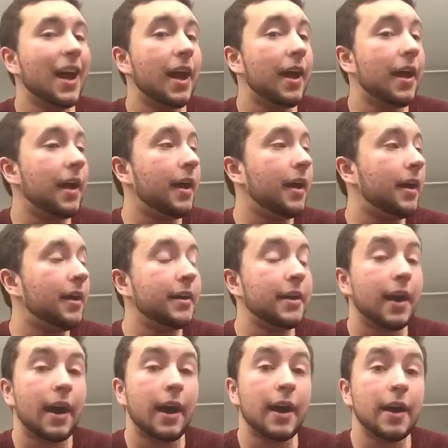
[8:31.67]

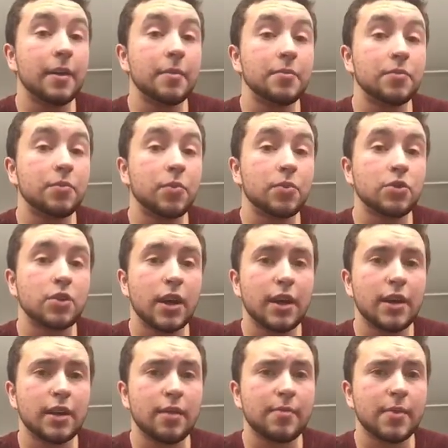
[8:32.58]
And I'm
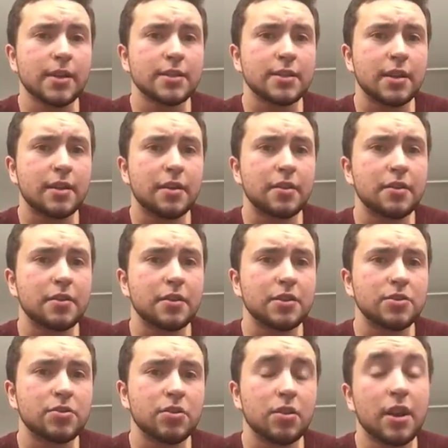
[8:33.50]
trying to get my skin under
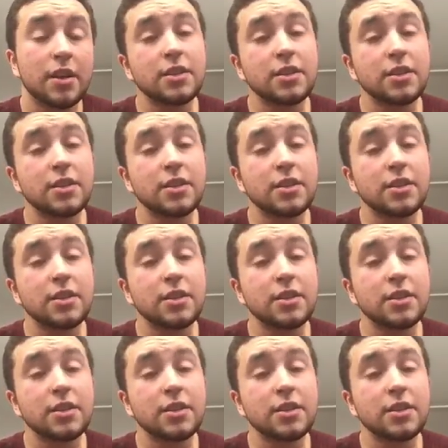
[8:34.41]
control.